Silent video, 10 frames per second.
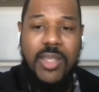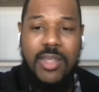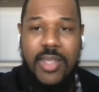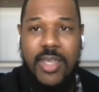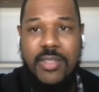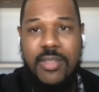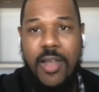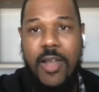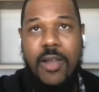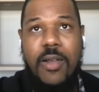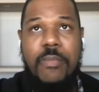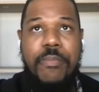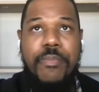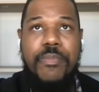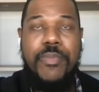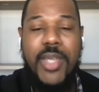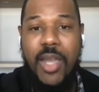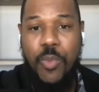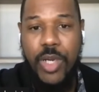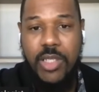of the things that I
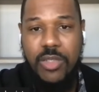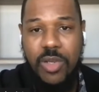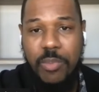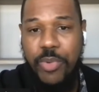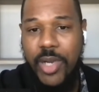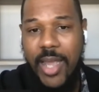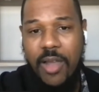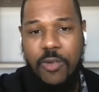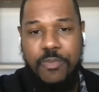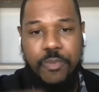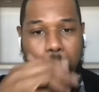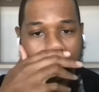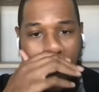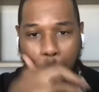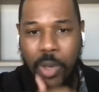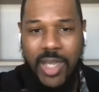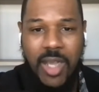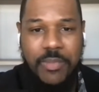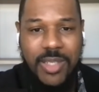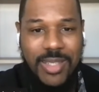wanted to sort of point out when it
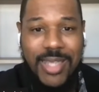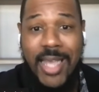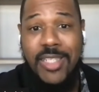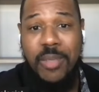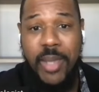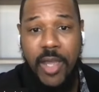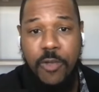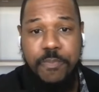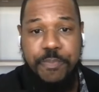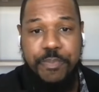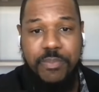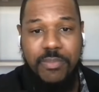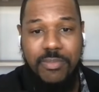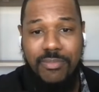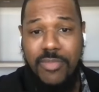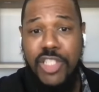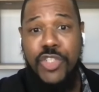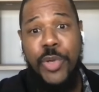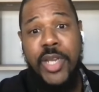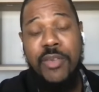comes to this idea about
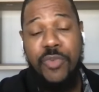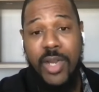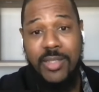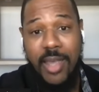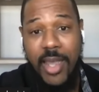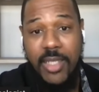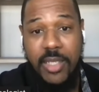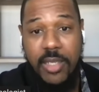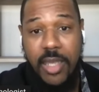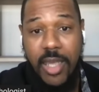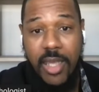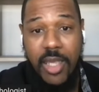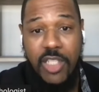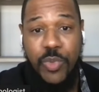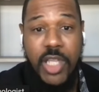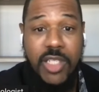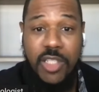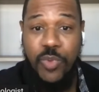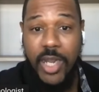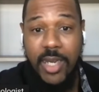screening for anxiety is really
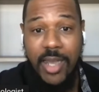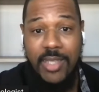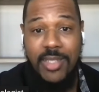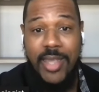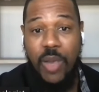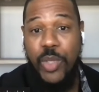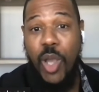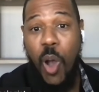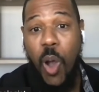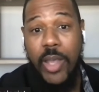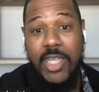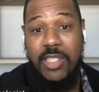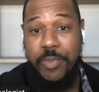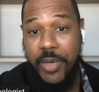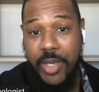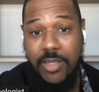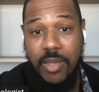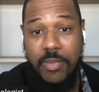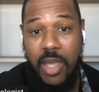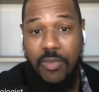just recognizing that we all experience
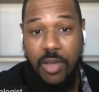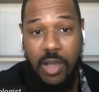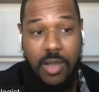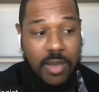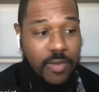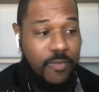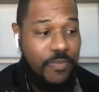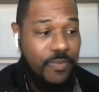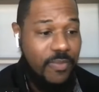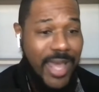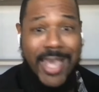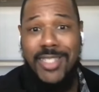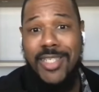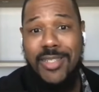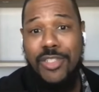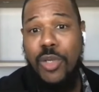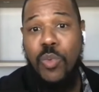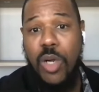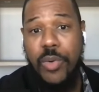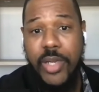some level of anxiousness or
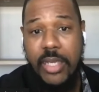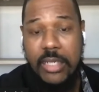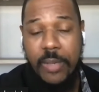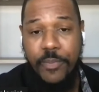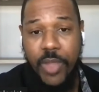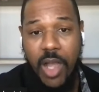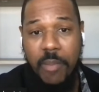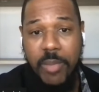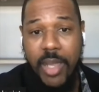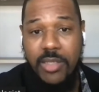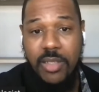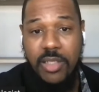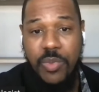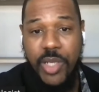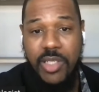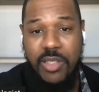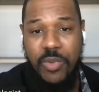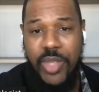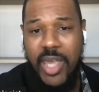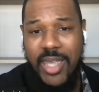worrying about situations, so
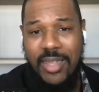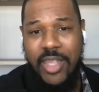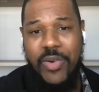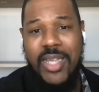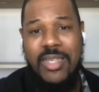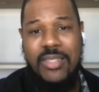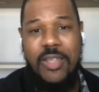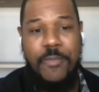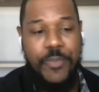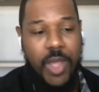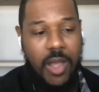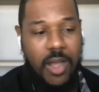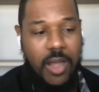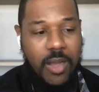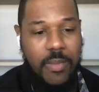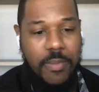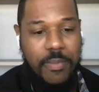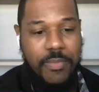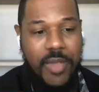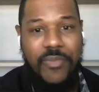that there is
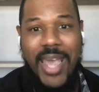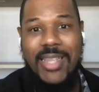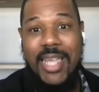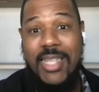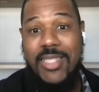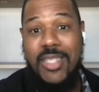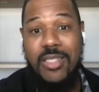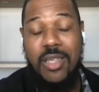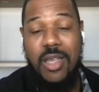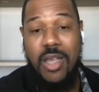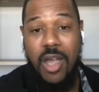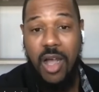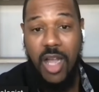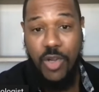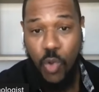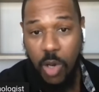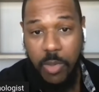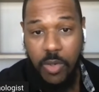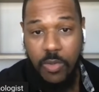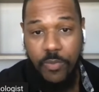the fact that this is a
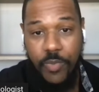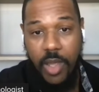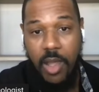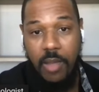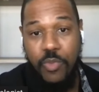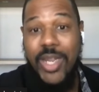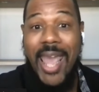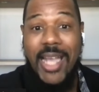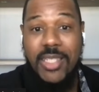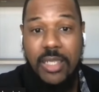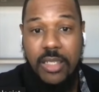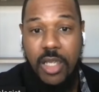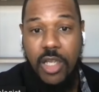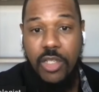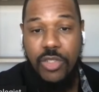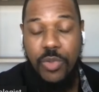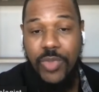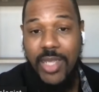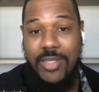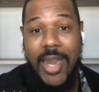normal reaction to
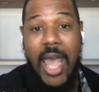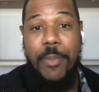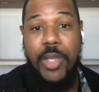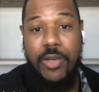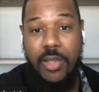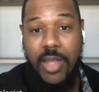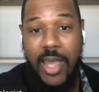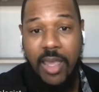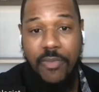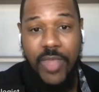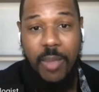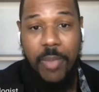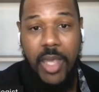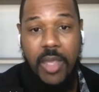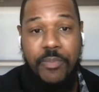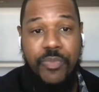things that happen in our life that may